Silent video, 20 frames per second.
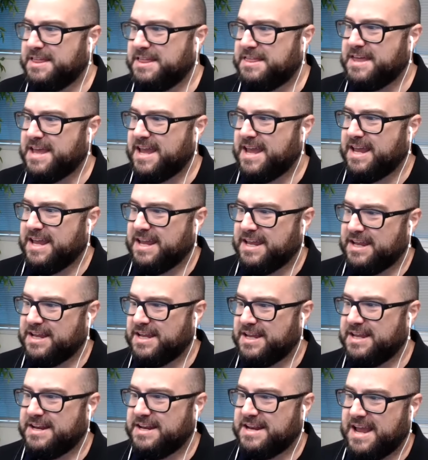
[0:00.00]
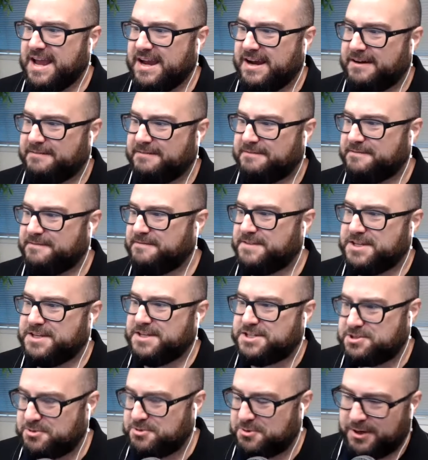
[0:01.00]
They have
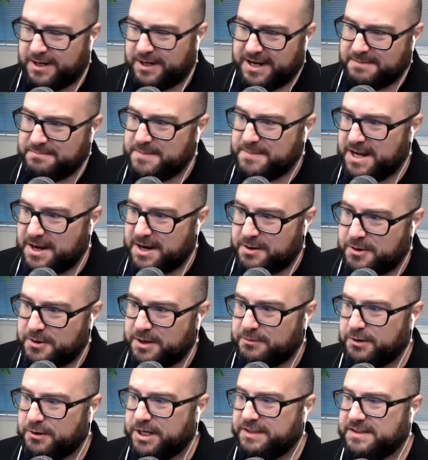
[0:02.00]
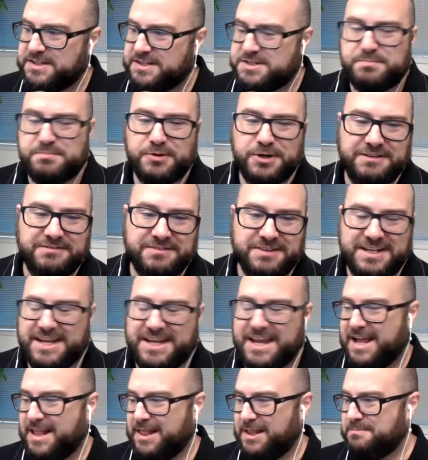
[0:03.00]
this story, and I want to read this briefly,
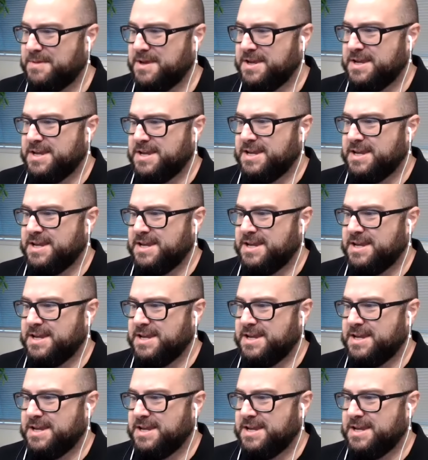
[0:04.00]
Callum.